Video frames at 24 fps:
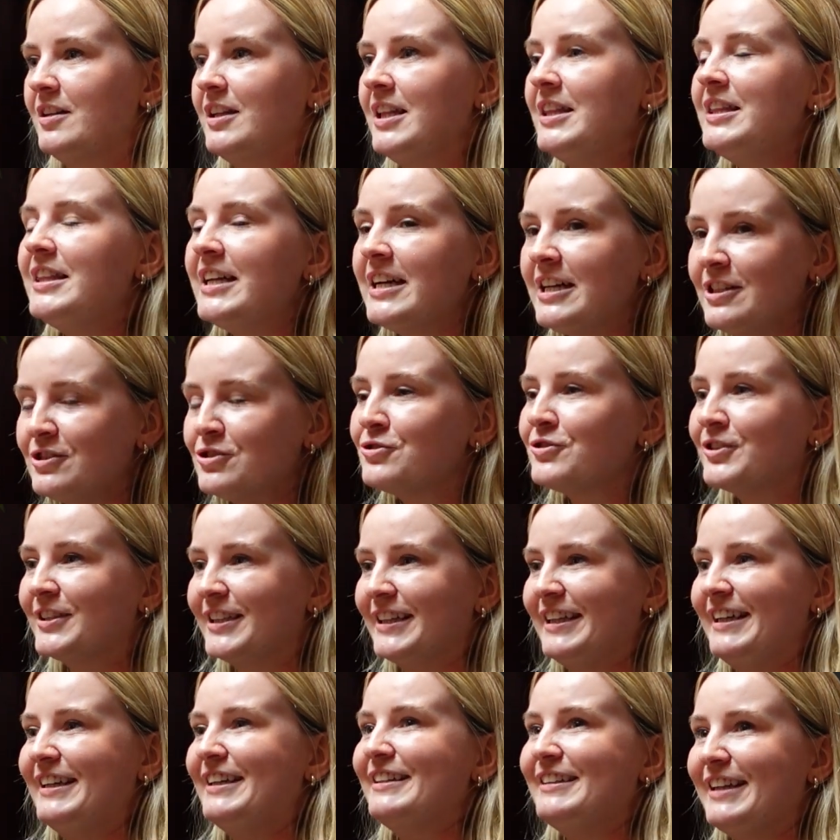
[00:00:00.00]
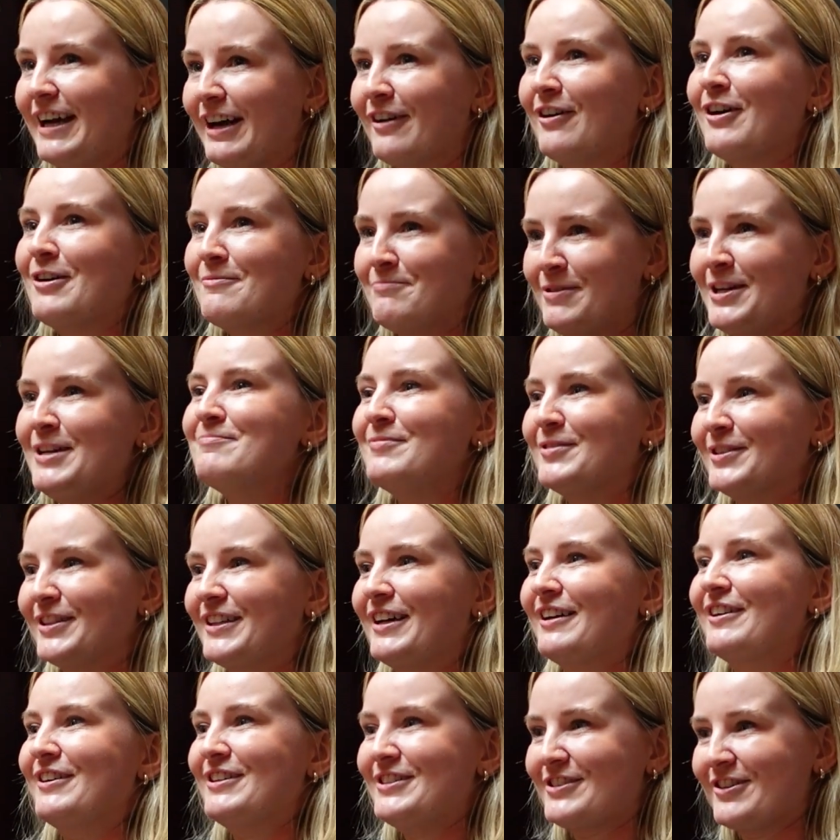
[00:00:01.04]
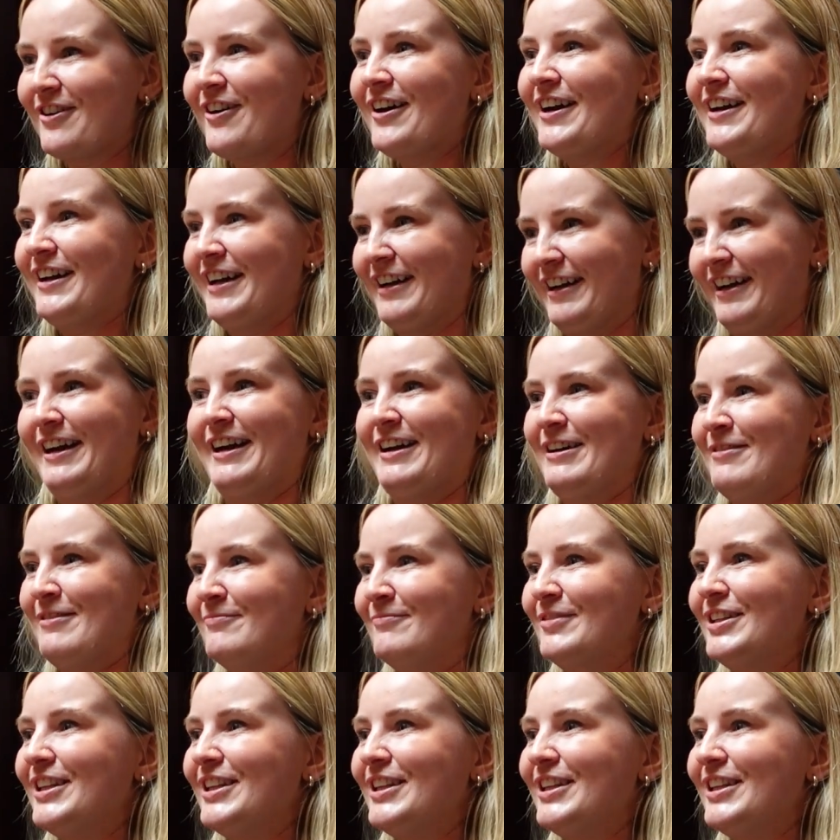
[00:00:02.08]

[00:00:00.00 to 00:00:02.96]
Literally, there are people that are dying, Kim.